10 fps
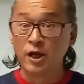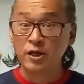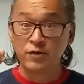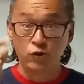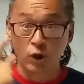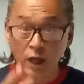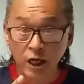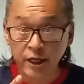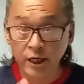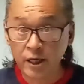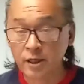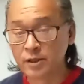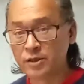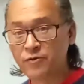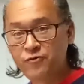if you're lucky,
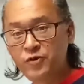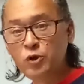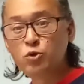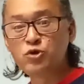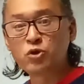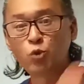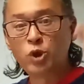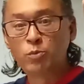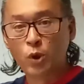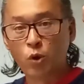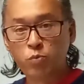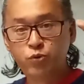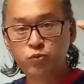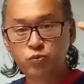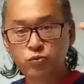the fuse will blow,
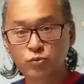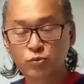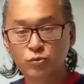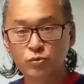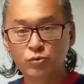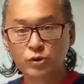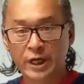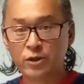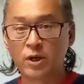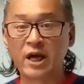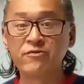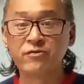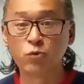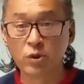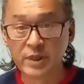poof, and your life
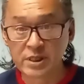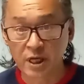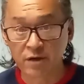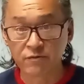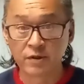will be saved.